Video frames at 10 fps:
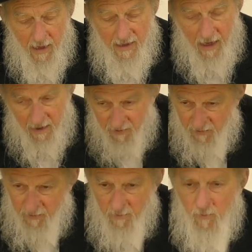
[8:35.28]

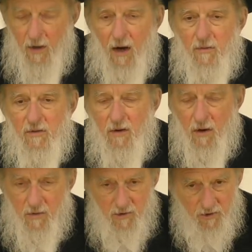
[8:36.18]
Yes, we are
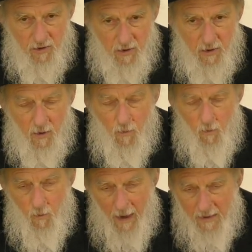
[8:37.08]
encouraged
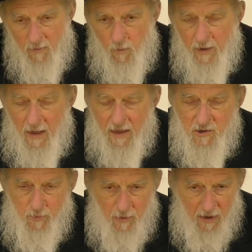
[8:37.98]
when we
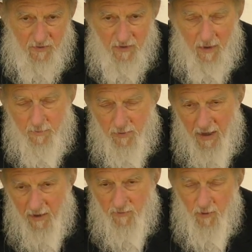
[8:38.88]
express a
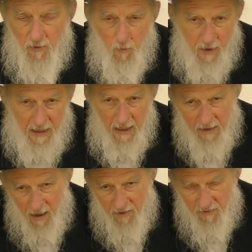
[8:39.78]
prayer for the we and
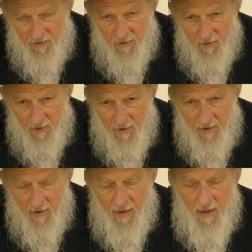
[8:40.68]
us,
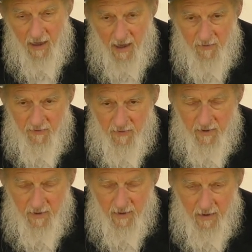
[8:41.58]
if
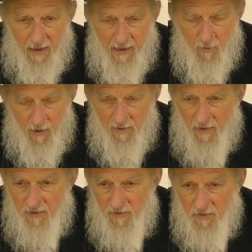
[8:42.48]
any one of
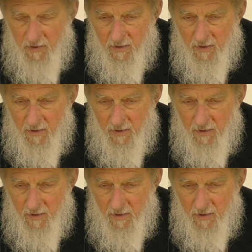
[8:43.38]
us